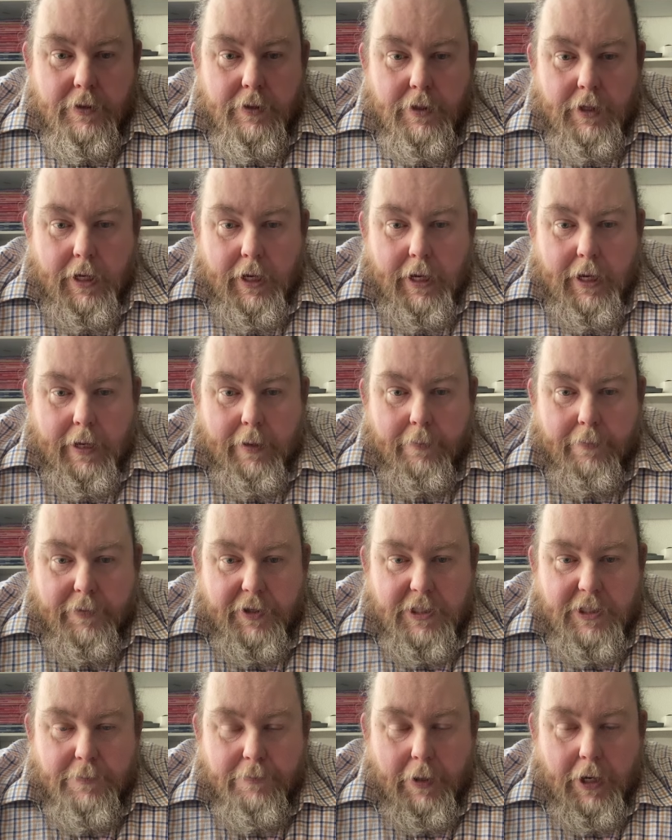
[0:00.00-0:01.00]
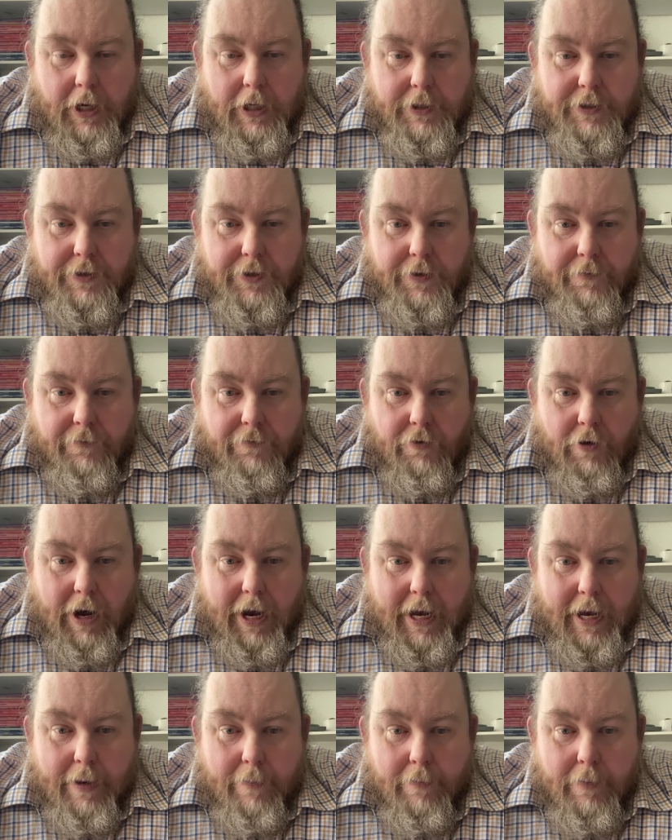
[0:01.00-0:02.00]
this part of the
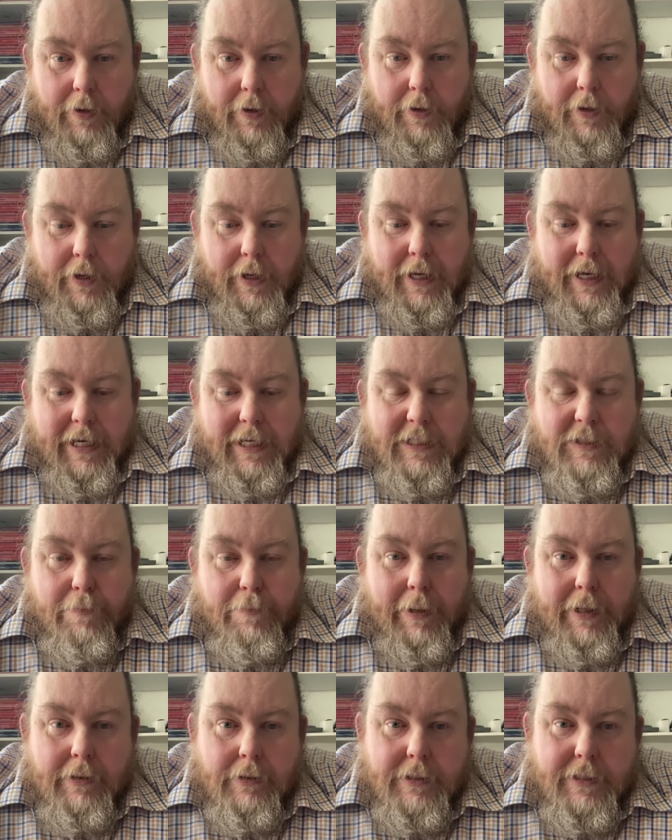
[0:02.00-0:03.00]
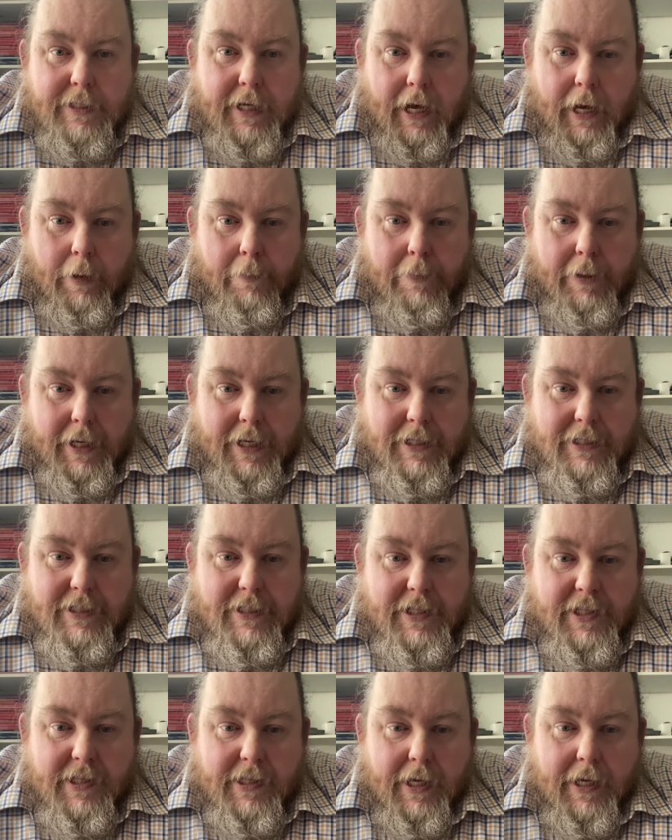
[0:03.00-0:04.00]
frame is built up, it's
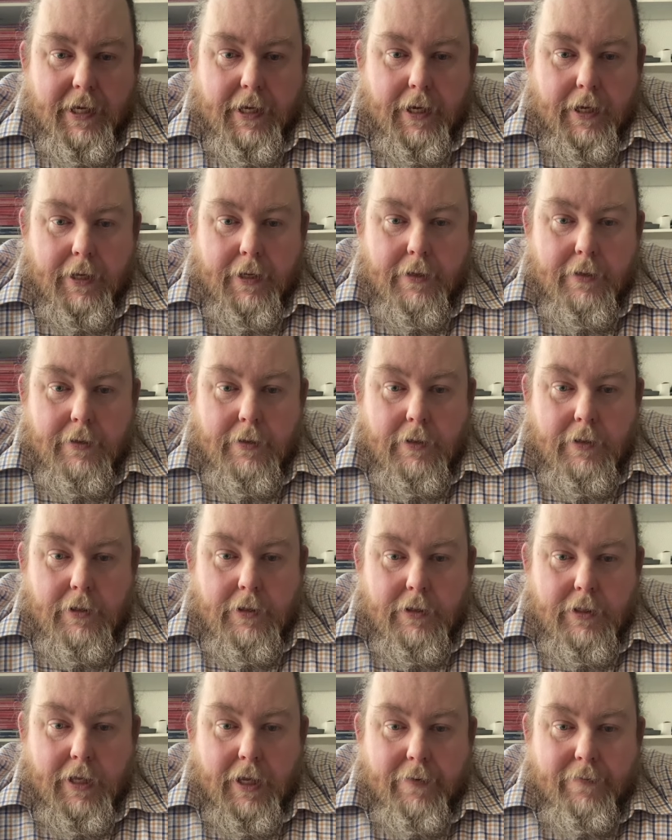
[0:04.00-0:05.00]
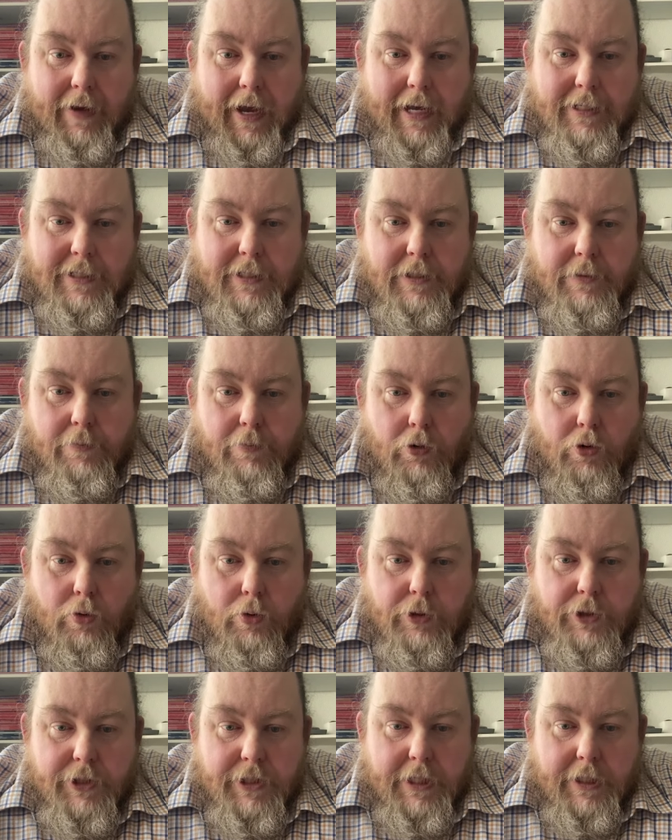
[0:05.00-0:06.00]
thicker. They've added
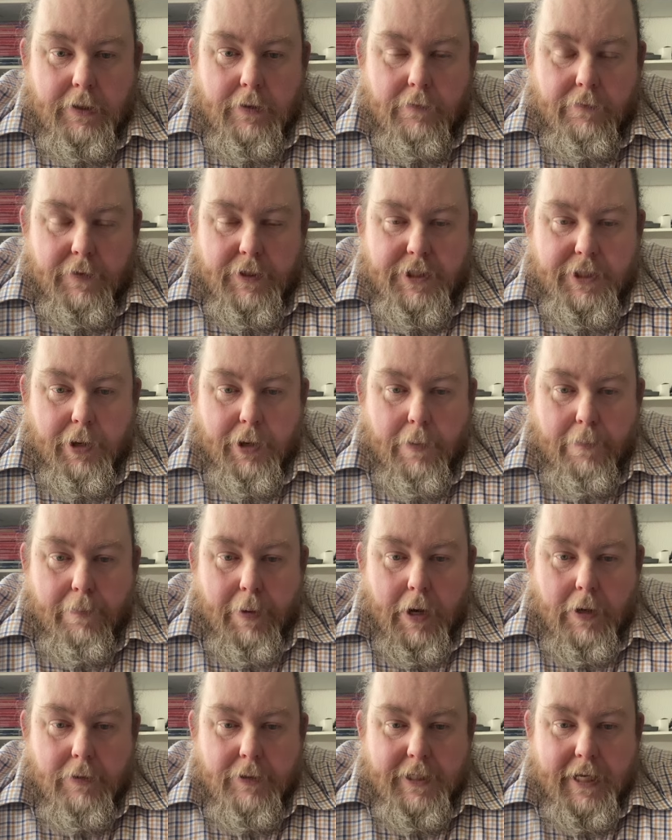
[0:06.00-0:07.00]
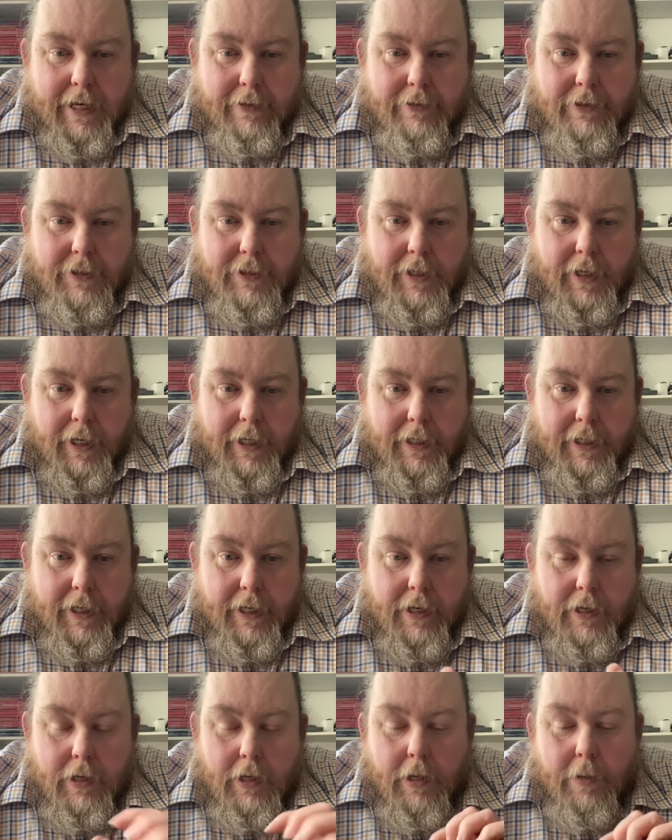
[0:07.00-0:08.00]
more silver so it bows out
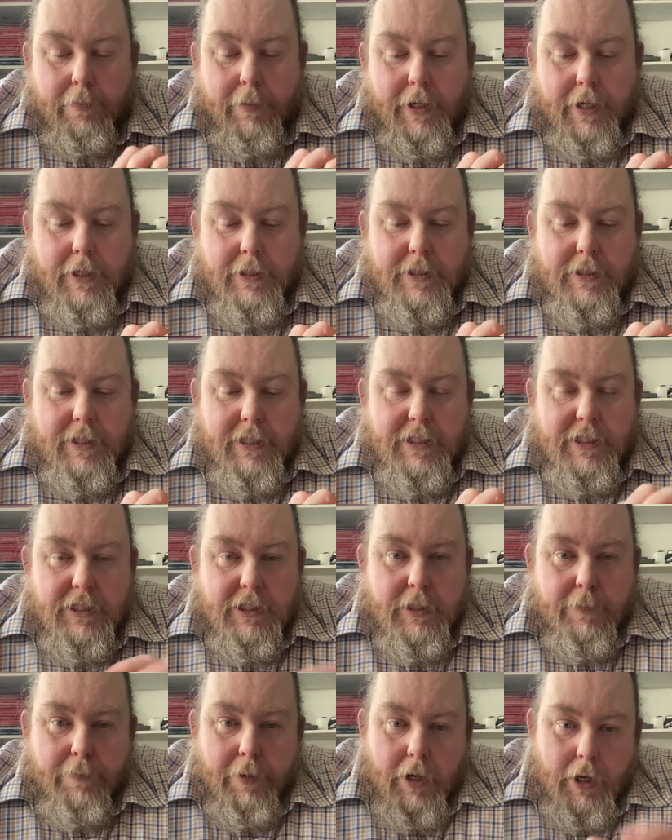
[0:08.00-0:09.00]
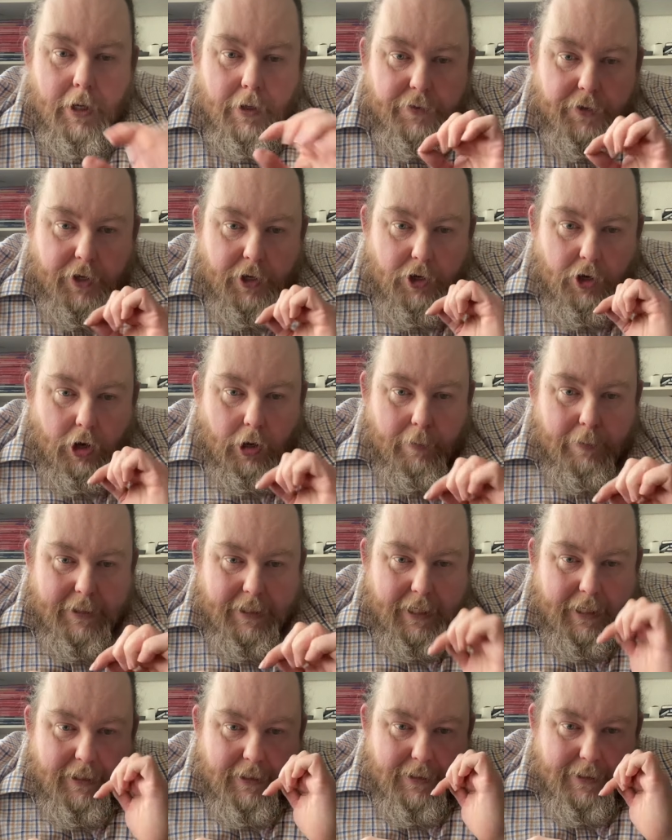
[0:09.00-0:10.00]
slightly, because this is the part that
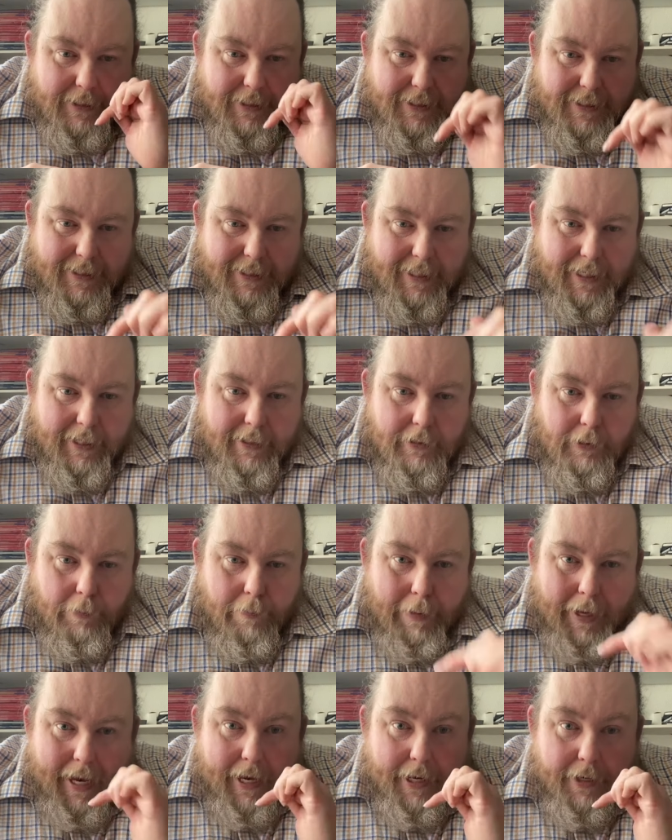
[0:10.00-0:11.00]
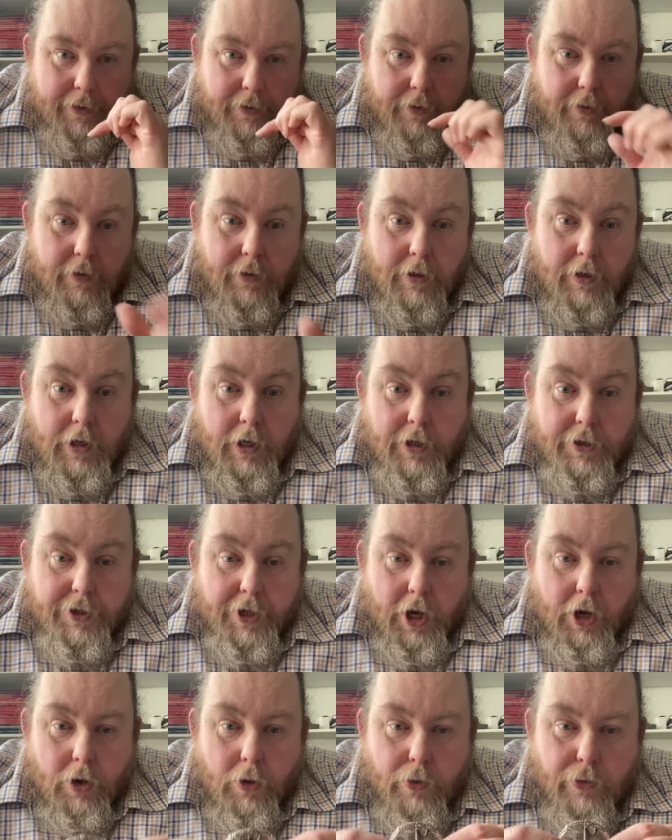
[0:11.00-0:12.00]
accommodates the steel pin
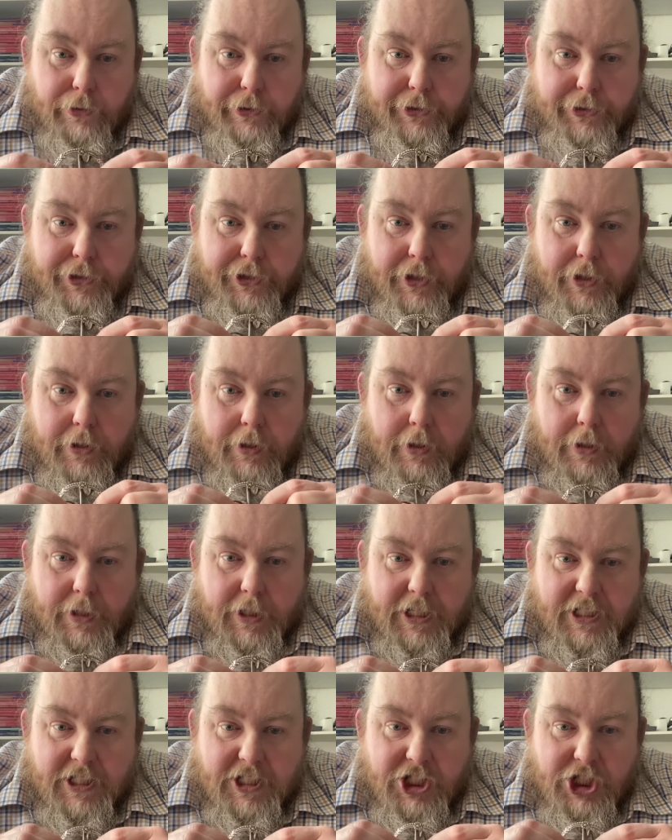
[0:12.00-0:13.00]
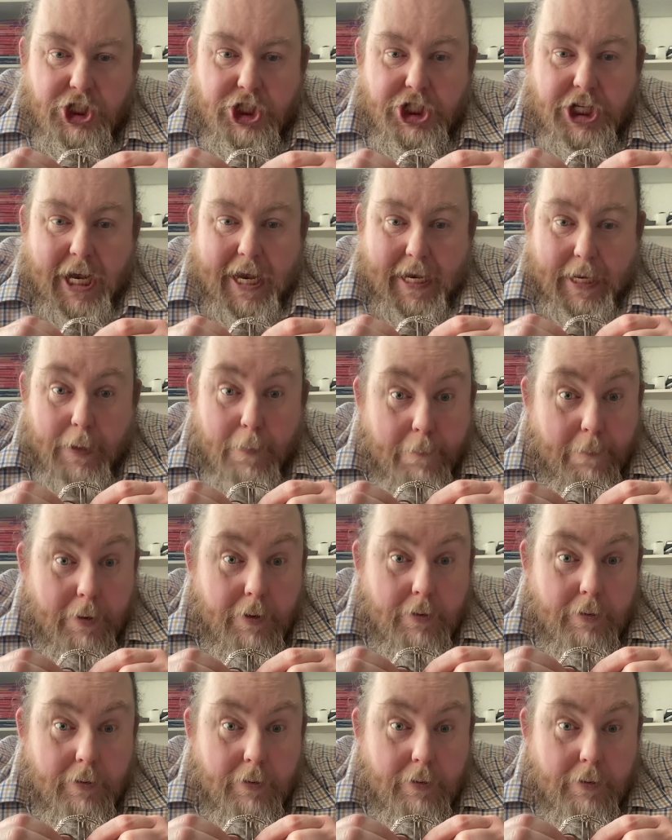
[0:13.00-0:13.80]
that holds this chape